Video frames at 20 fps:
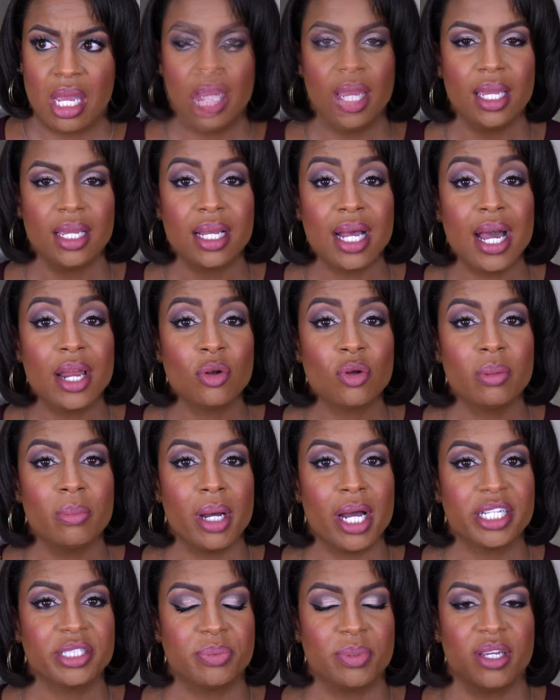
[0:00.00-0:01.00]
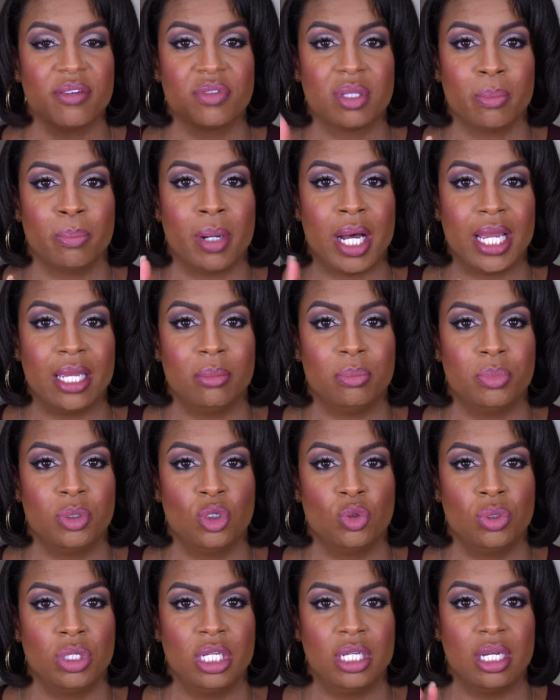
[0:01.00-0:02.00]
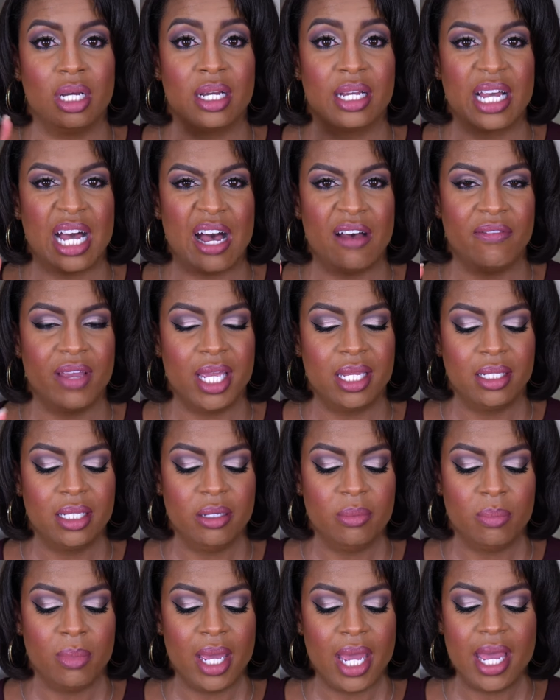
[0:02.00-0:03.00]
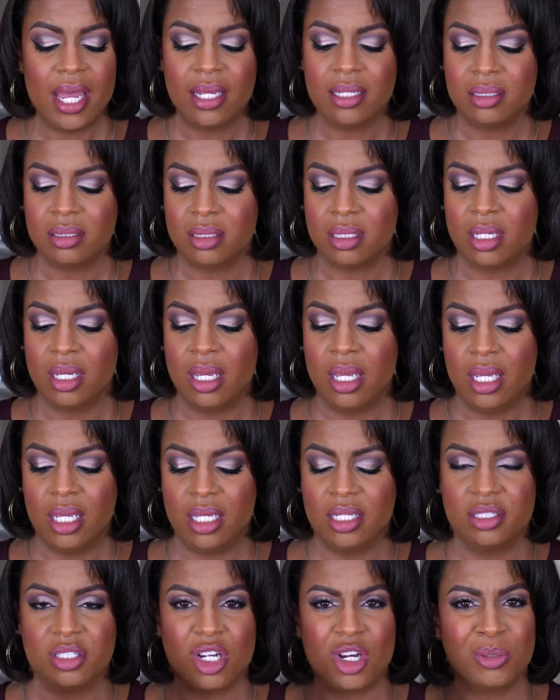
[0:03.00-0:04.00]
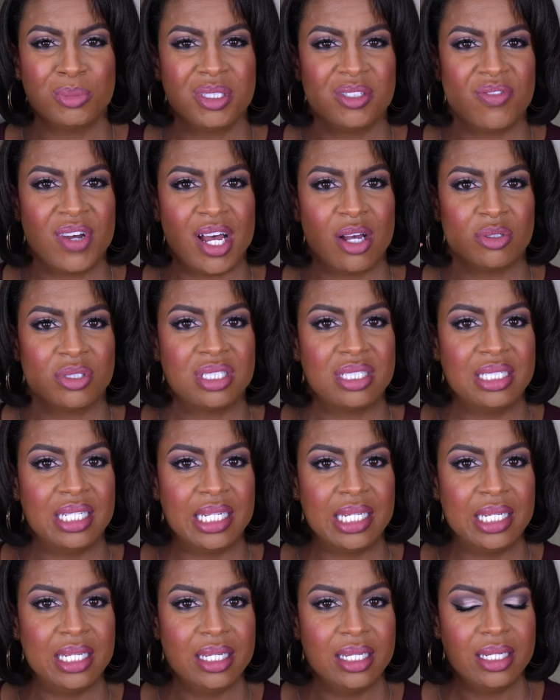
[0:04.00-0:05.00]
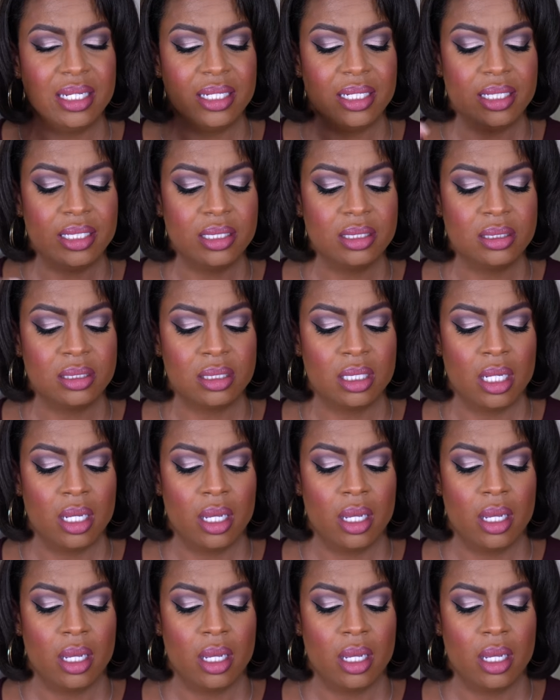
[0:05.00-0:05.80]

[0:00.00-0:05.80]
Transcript: It kind of reminds me of the Bite Beauty Agave Lip Mask in terms of how sticky it is.